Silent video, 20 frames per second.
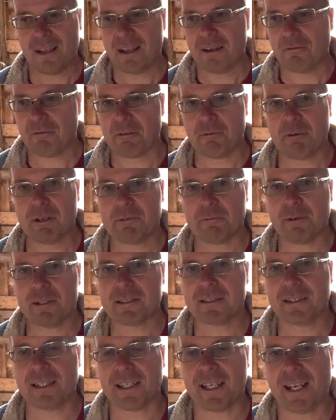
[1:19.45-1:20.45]
once
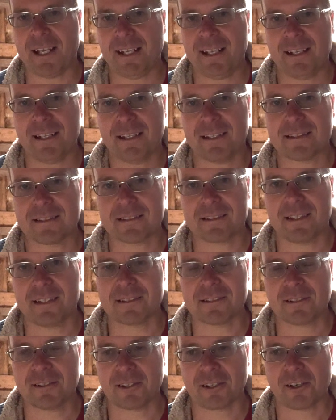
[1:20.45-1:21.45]
they get it,
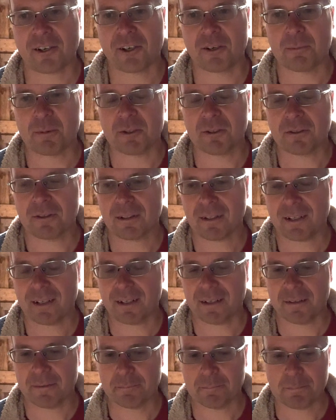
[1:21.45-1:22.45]
it's not curable.
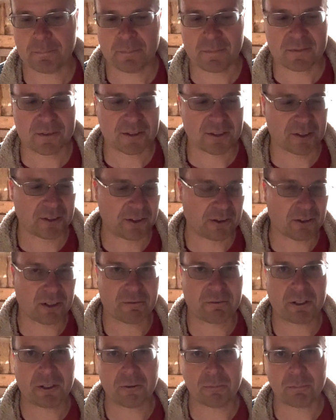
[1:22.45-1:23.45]
So the only
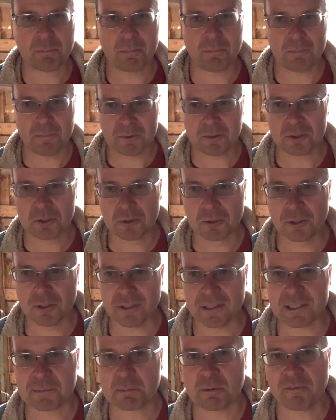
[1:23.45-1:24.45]
real tool
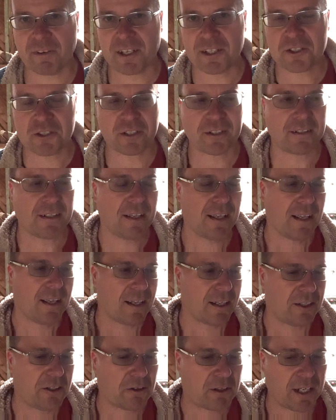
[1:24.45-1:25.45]
is prevention.
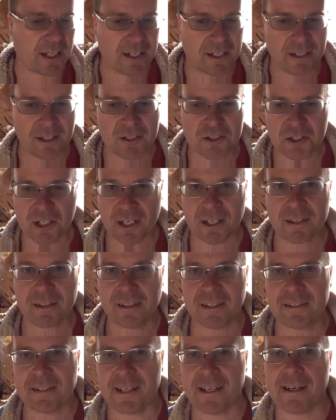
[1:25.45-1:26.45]
You can inject the
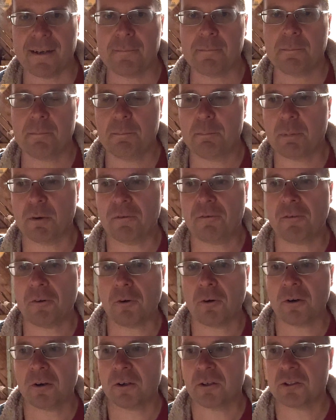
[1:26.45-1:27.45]
dam
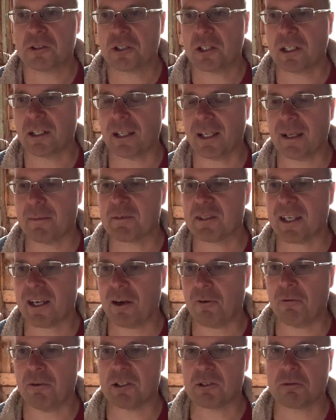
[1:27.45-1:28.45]
before she lambs
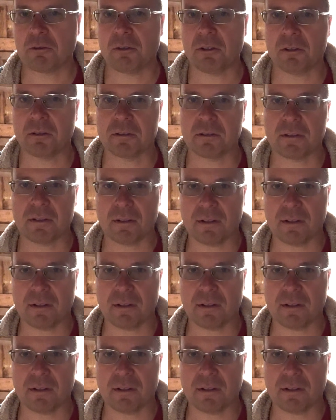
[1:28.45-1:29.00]
out, which will